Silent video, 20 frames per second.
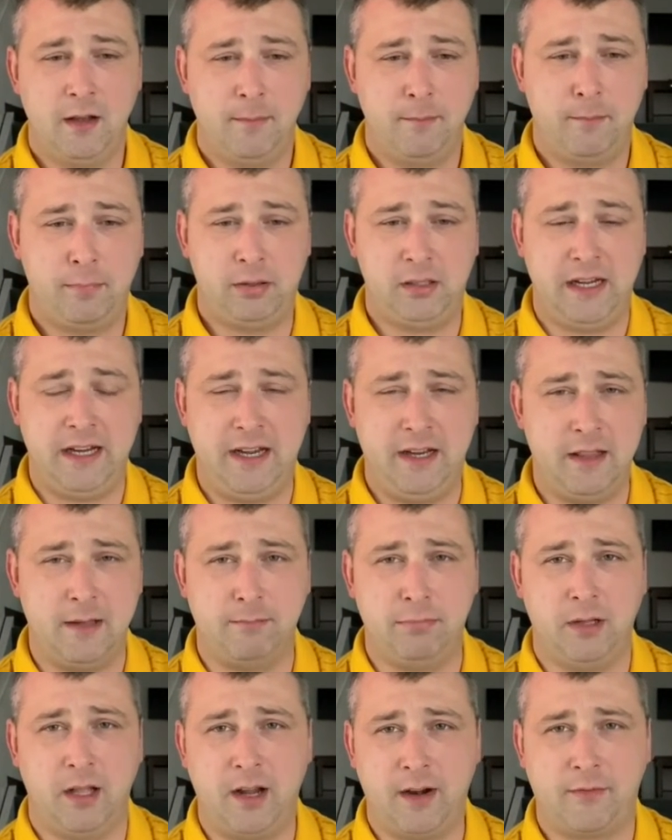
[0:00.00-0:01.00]
pleading the
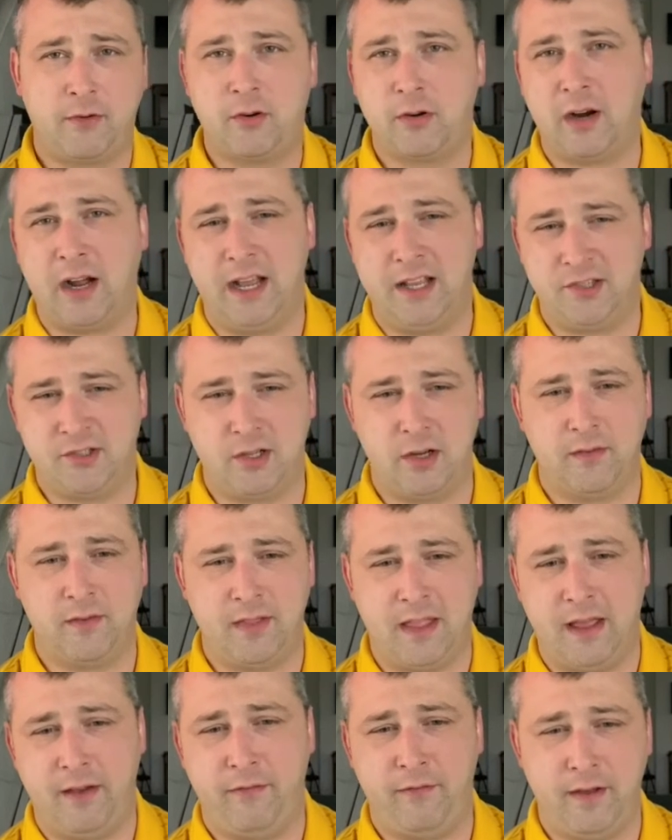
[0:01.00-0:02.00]
blood of Christ over
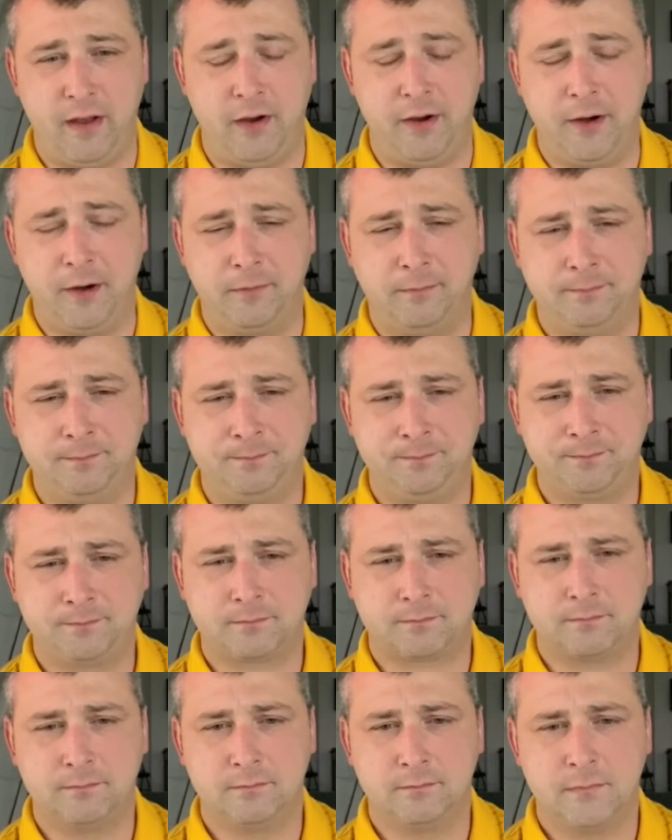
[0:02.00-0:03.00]
that failure.
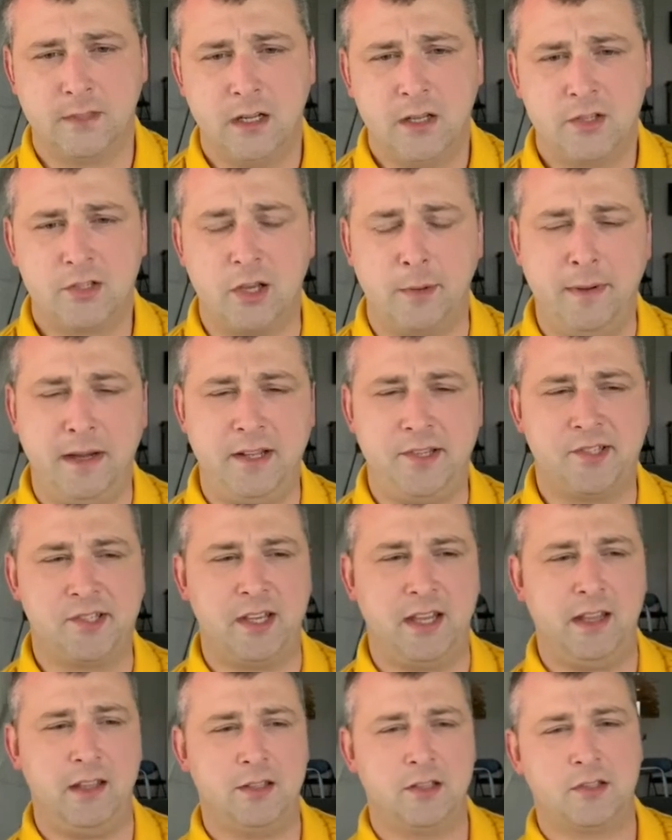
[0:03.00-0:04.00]
So many,
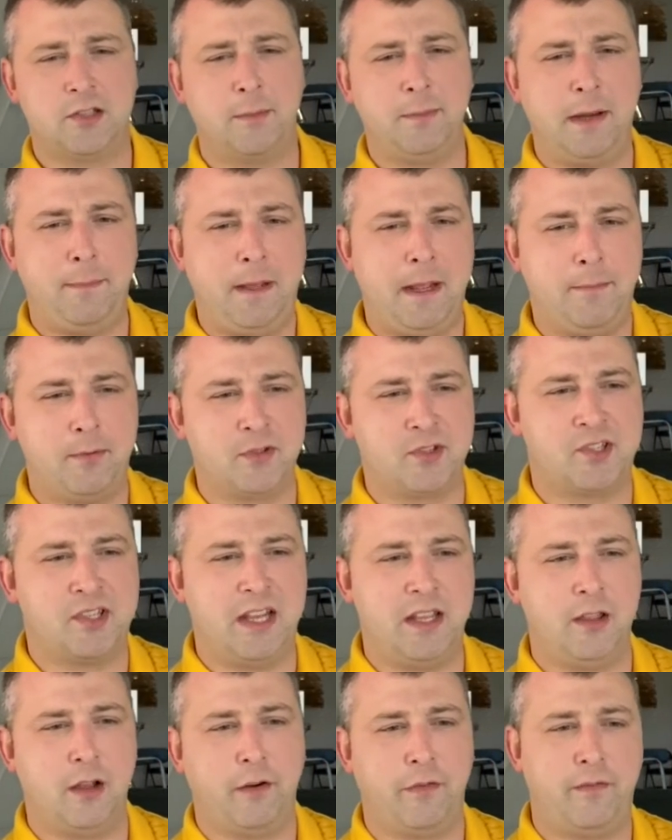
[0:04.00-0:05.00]
see, so many people
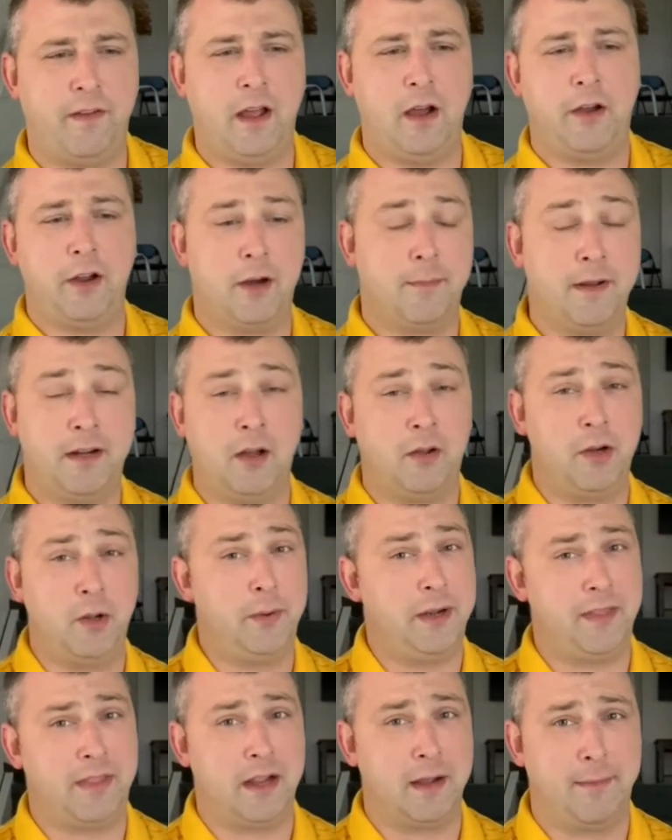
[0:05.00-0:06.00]
see their failure but don't do
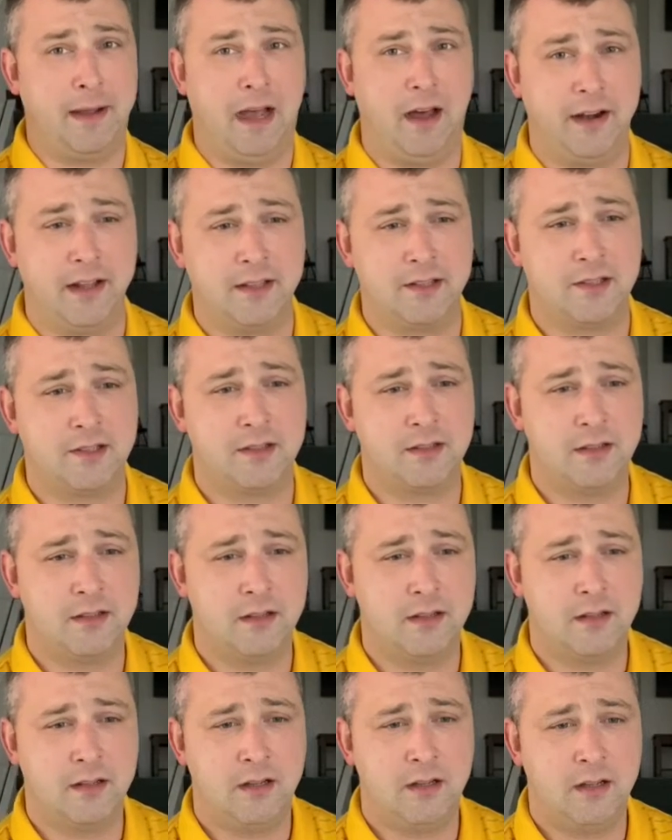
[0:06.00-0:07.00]
anything about it.
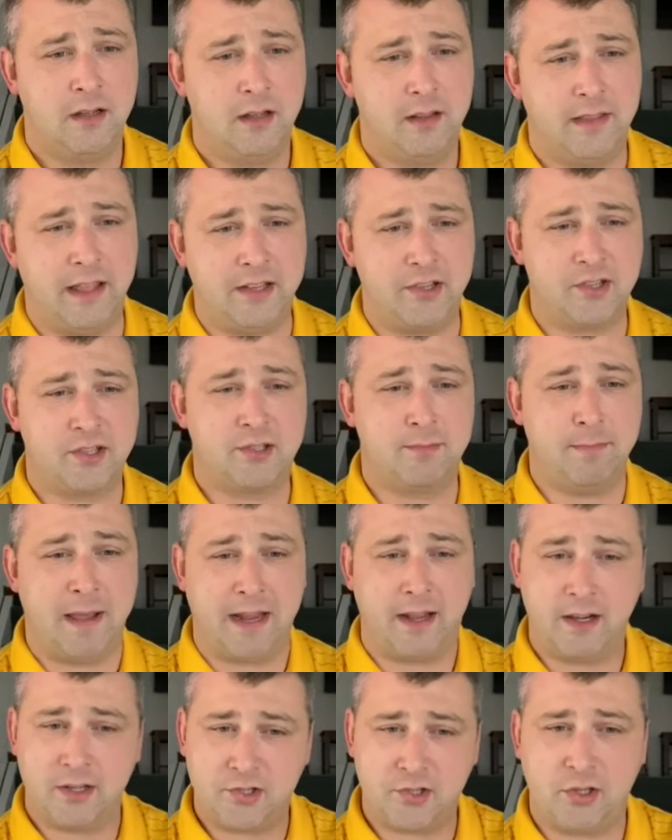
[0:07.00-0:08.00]
They just
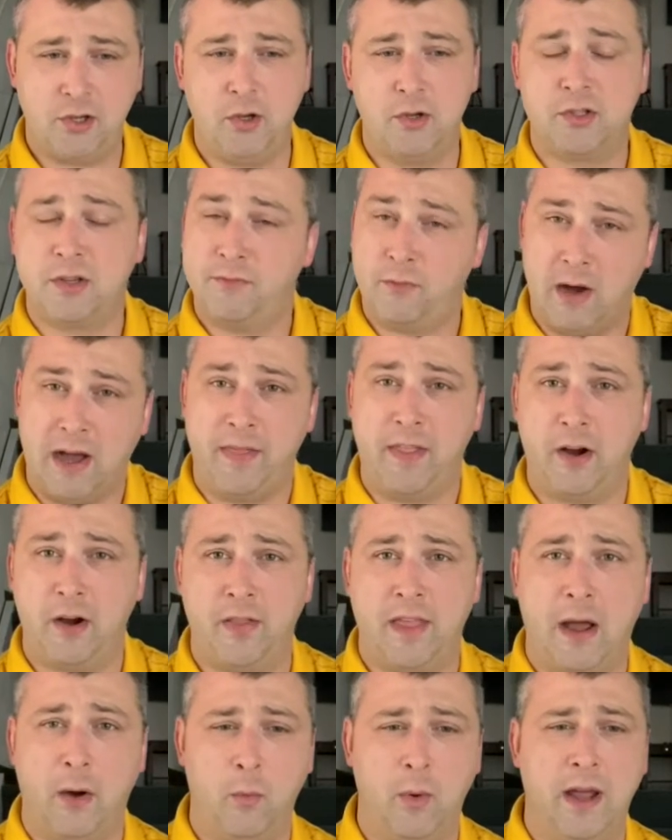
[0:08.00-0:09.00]
make an excuse of why they are
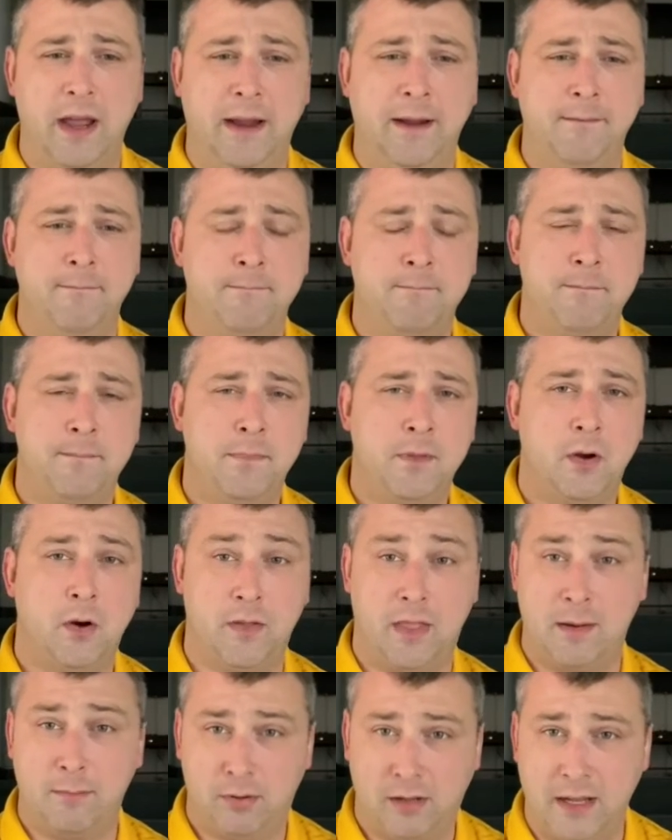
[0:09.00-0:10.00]
that way or
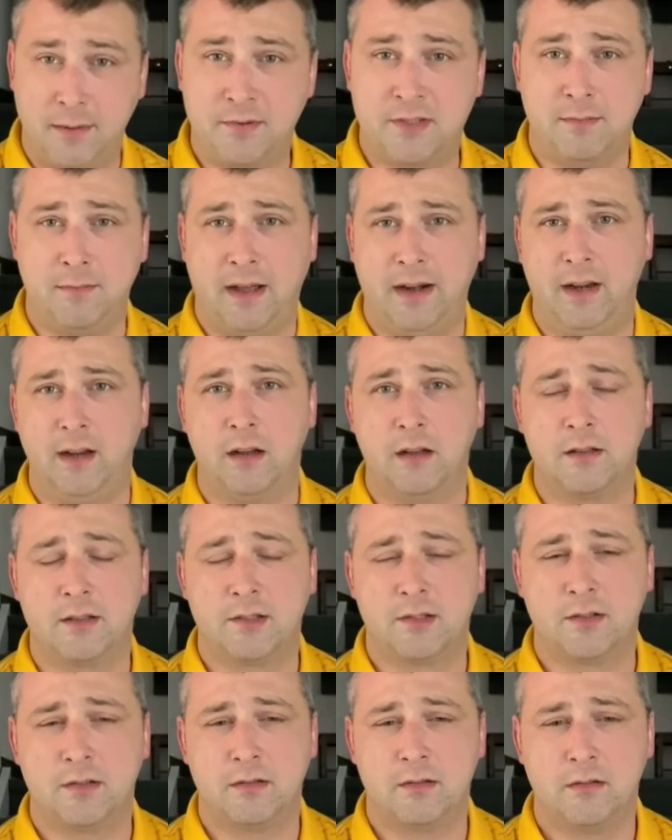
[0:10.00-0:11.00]
they blame somebody
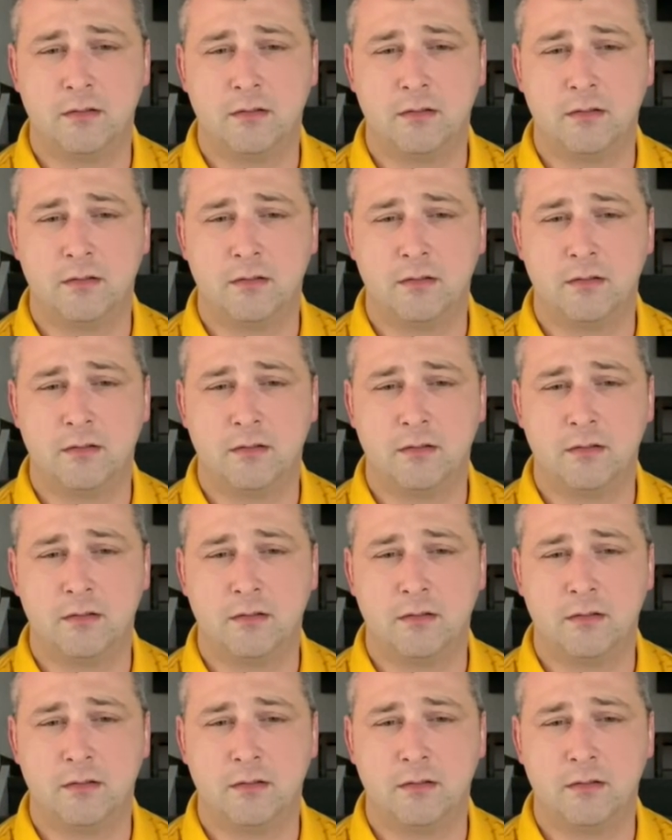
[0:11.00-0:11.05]
else.